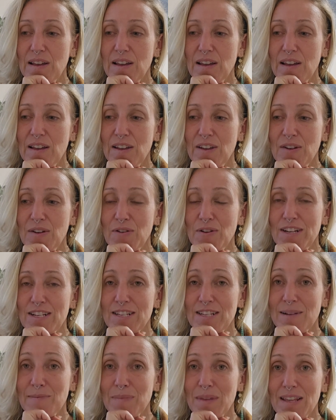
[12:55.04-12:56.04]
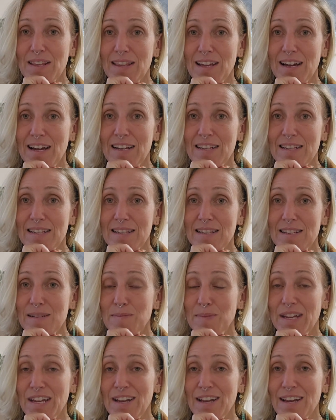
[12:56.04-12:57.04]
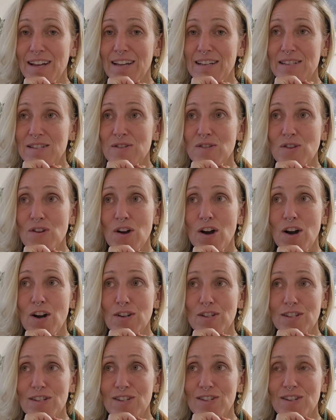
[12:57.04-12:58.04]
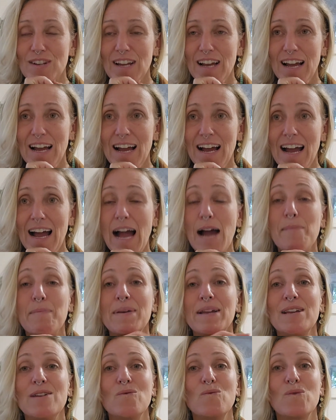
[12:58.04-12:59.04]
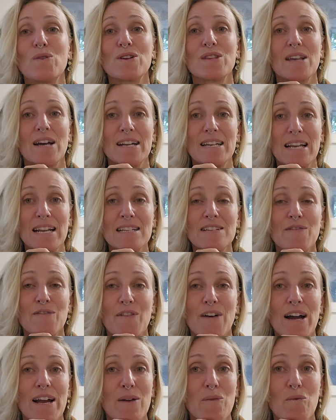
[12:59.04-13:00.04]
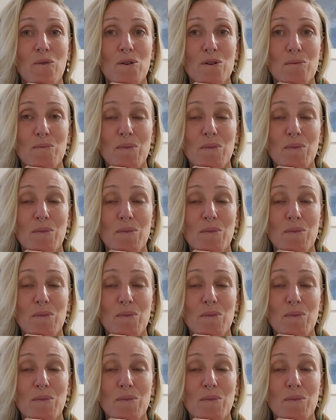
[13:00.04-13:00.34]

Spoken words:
is something that this being is not happy with identifying with,